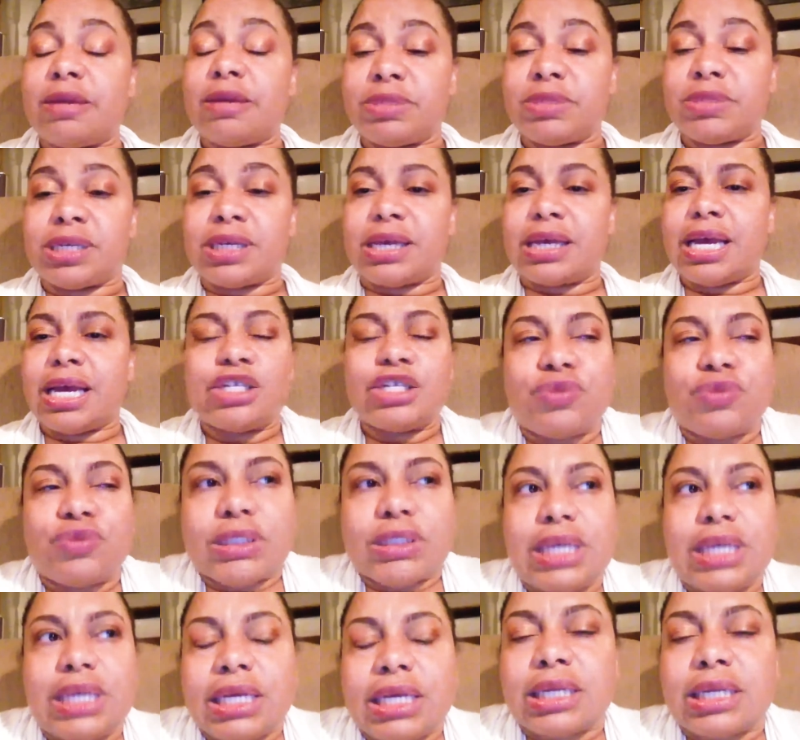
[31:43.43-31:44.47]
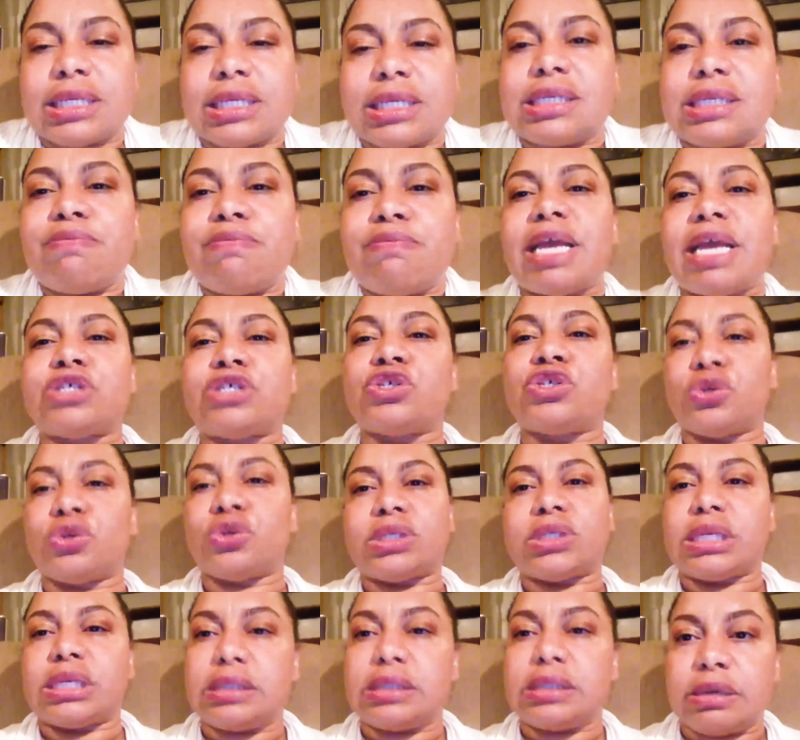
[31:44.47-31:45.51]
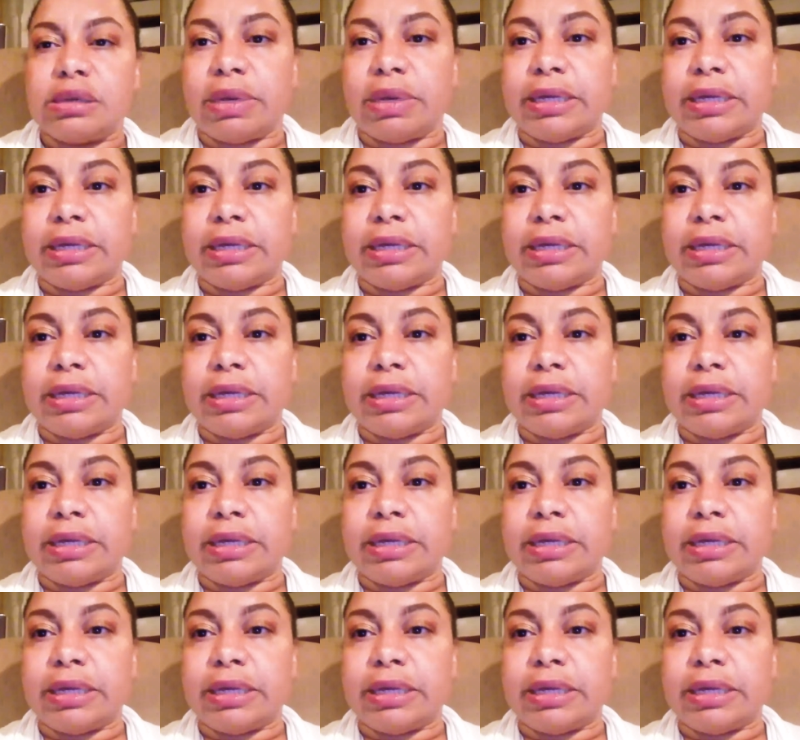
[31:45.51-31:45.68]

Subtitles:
It's ridiculous. It makes no sense to me.